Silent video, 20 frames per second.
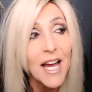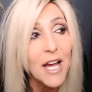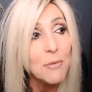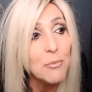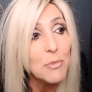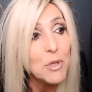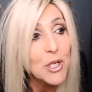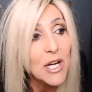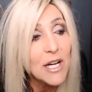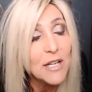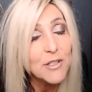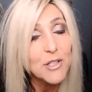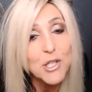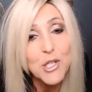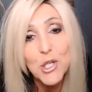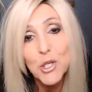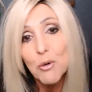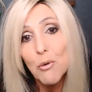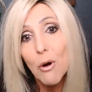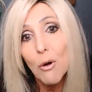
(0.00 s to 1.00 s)
time you got to
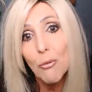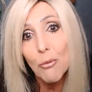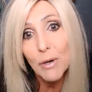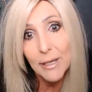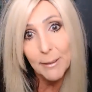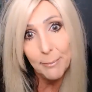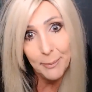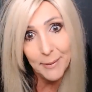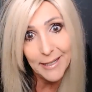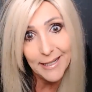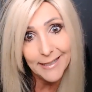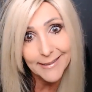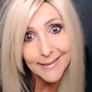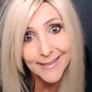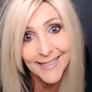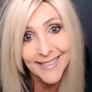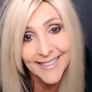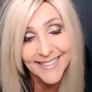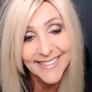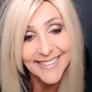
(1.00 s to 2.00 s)
do a
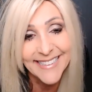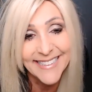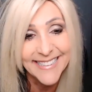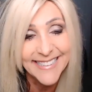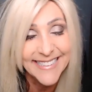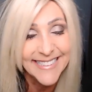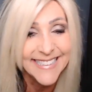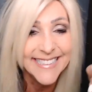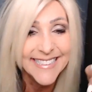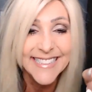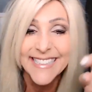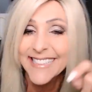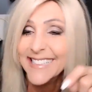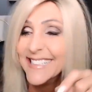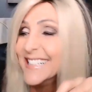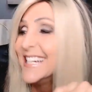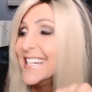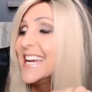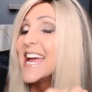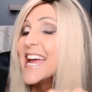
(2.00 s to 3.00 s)
repeat? And
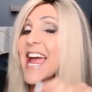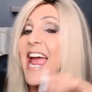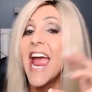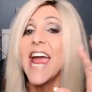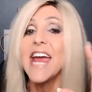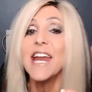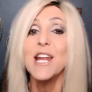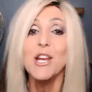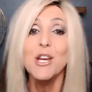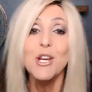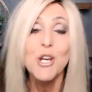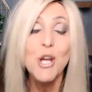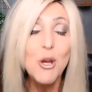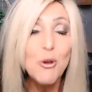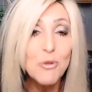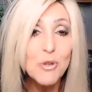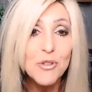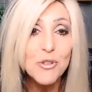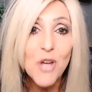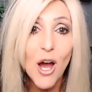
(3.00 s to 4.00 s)
I
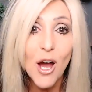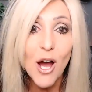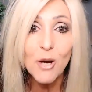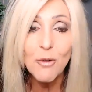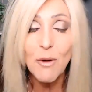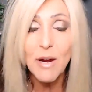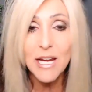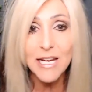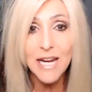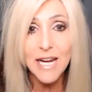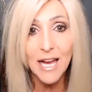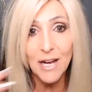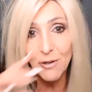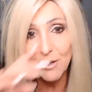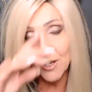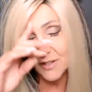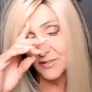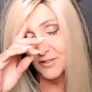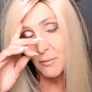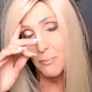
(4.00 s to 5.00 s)
know the talk right now
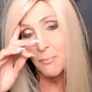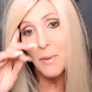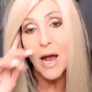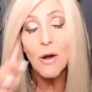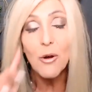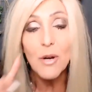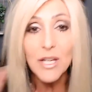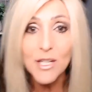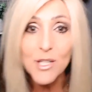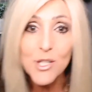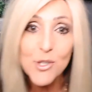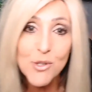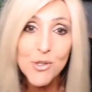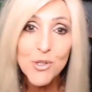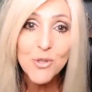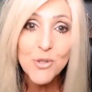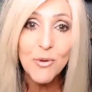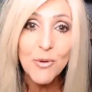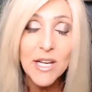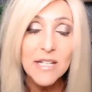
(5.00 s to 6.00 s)
is about
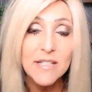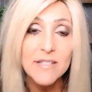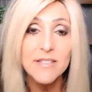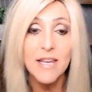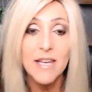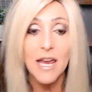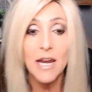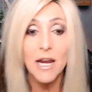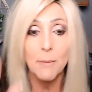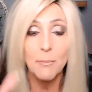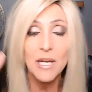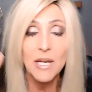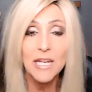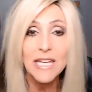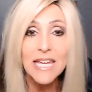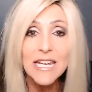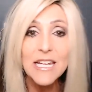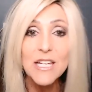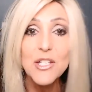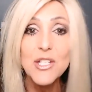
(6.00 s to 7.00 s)
interest rates, and I'm going to
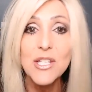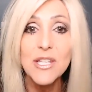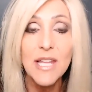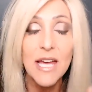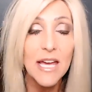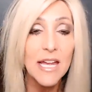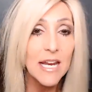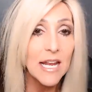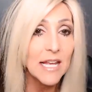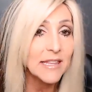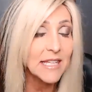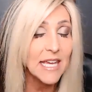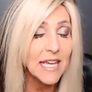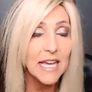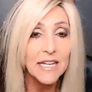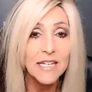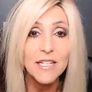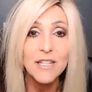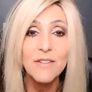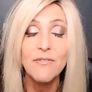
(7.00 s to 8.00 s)
get into that at the
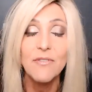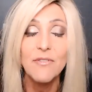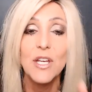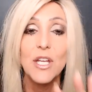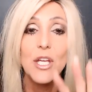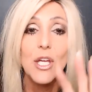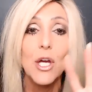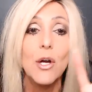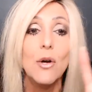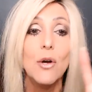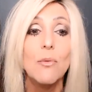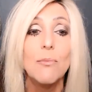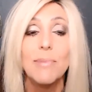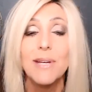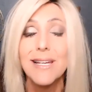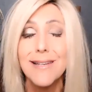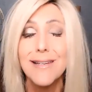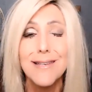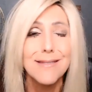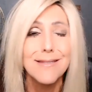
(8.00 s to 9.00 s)
end of the video
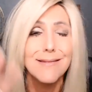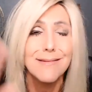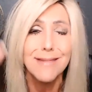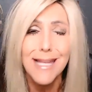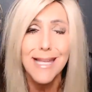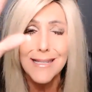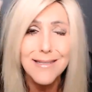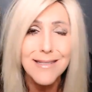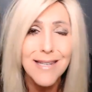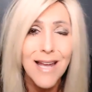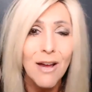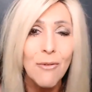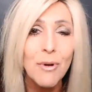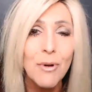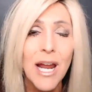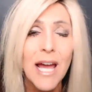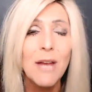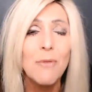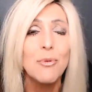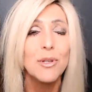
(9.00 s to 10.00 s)
because that's not
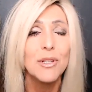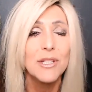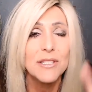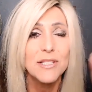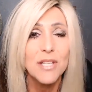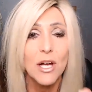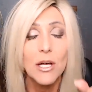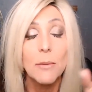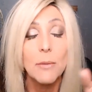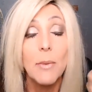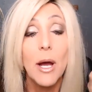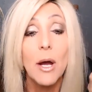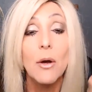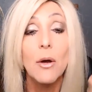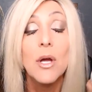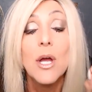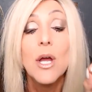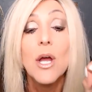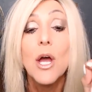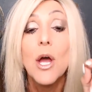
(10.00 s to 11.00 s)
what I really talk
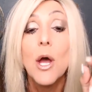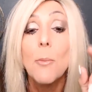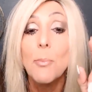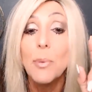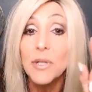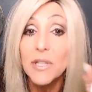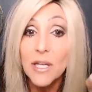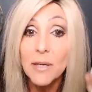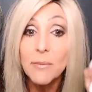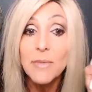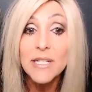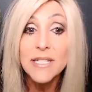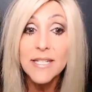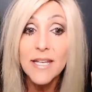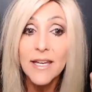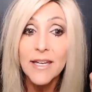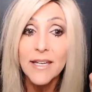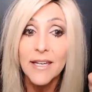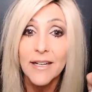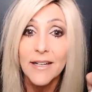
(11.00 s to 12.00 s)
about. But let me
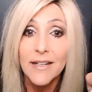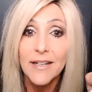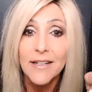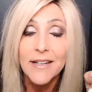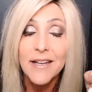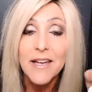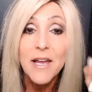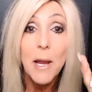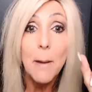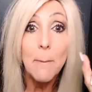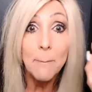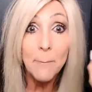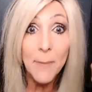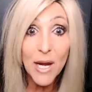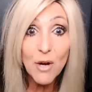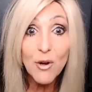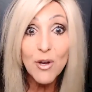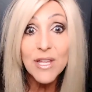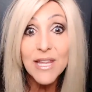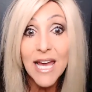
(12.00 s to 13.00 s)
tell you,
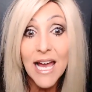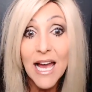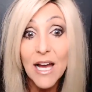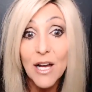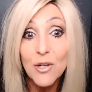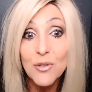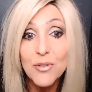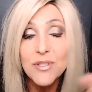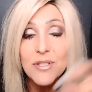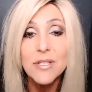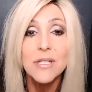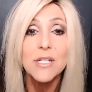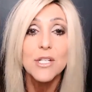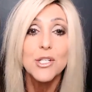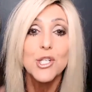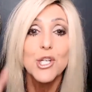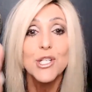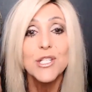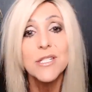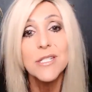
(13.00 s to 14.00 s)
marry the house,
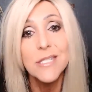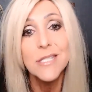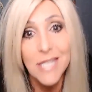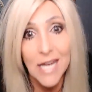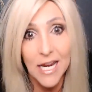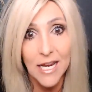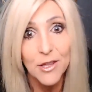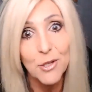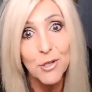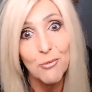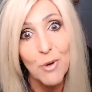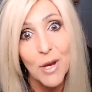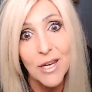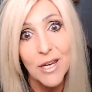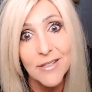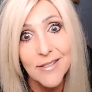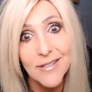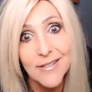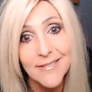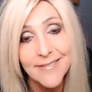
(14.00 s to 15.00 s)
just date the
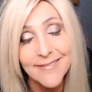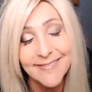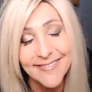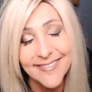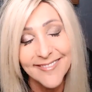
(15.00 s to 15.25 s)
rate,